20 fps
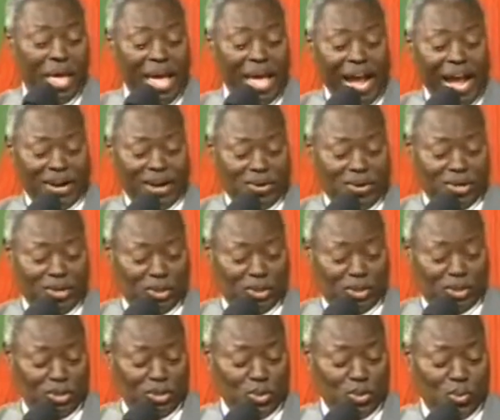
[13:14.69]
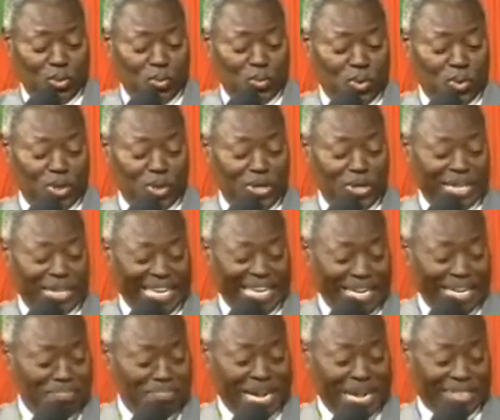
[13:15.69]
and cause you to walk
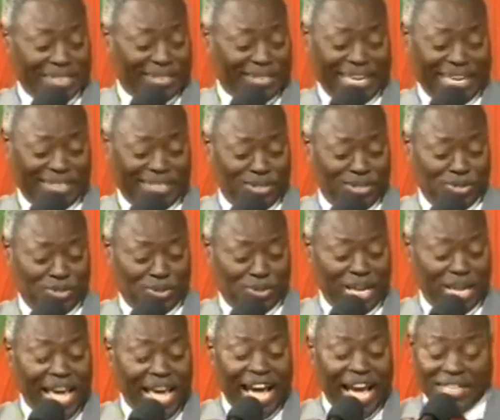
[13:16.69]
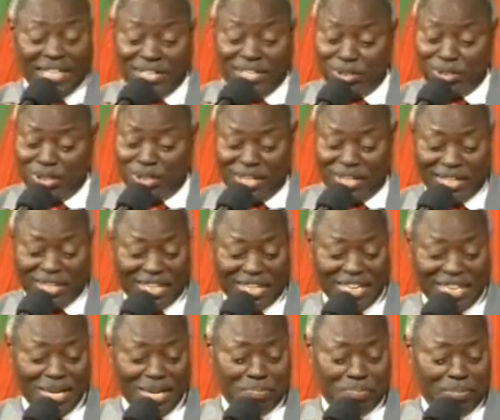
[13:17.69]
in my statutes, and you shall
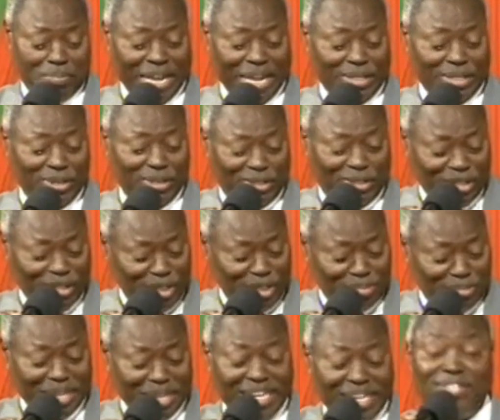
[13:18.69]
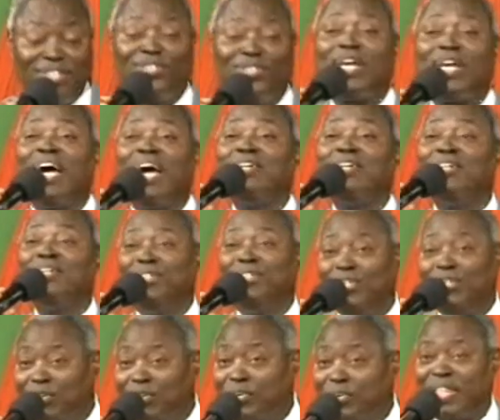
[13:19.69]
keep my judgments and
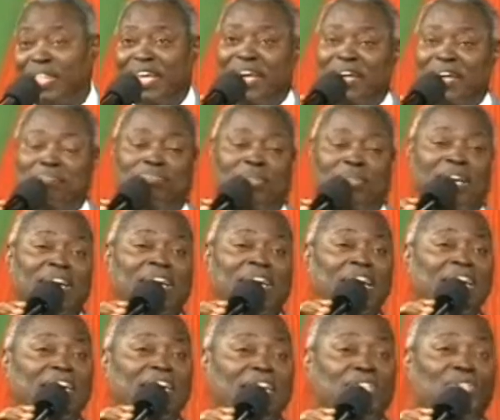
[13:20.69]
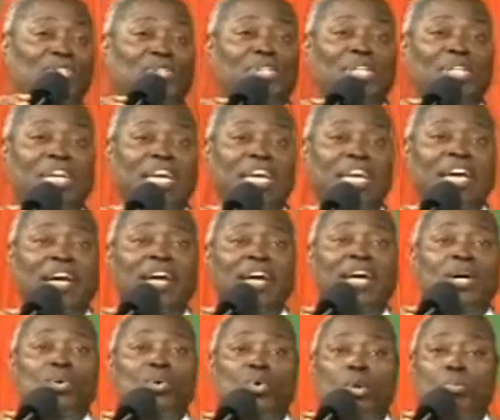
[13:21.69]
do them. This
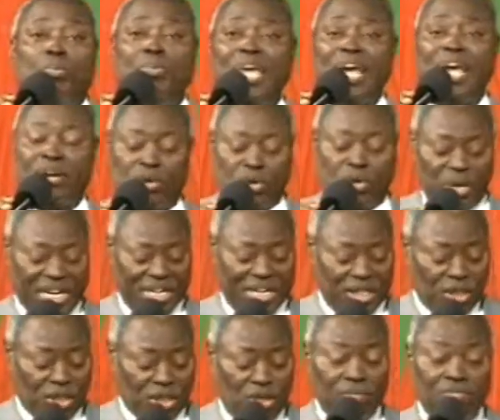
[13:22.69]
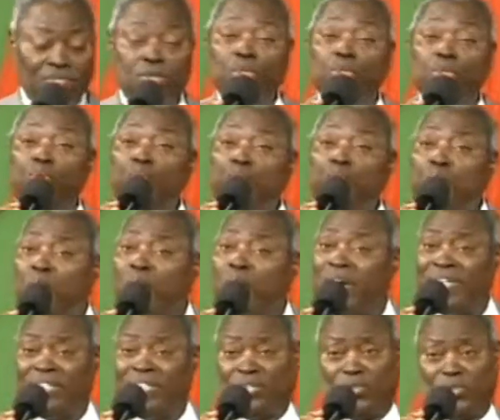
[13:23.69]
year will be a congregation of
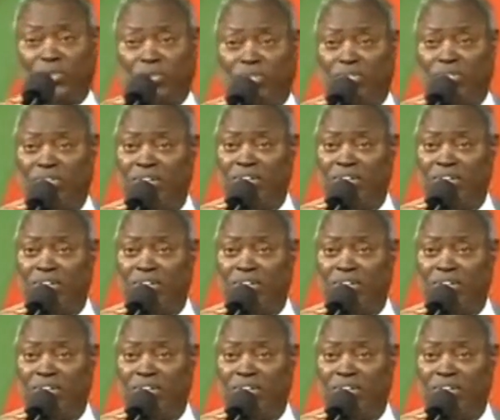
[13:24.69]
doers,